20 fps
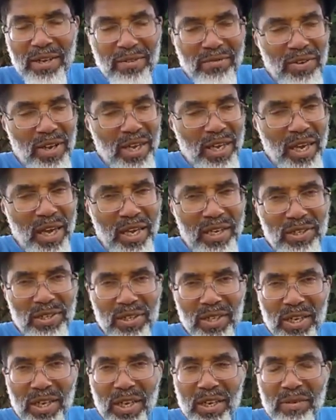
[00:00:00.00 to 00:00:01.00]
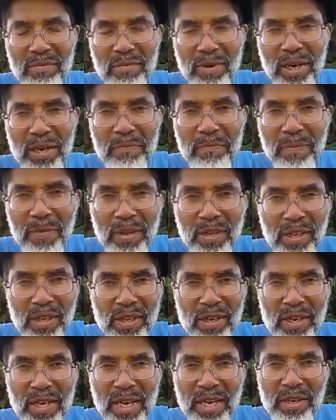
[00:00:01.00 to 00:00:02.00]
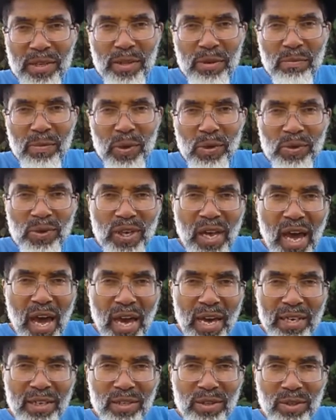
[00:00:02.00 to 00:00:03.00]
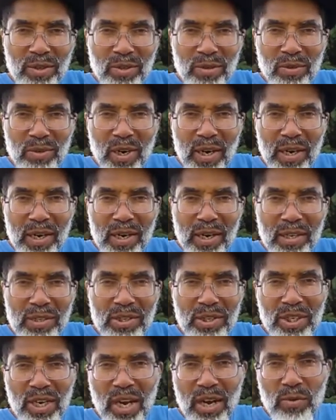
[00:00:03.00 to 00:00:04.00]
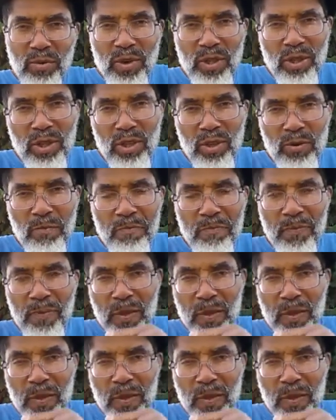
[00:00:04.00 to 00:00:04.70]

vacationing, but led of the Most High to share with you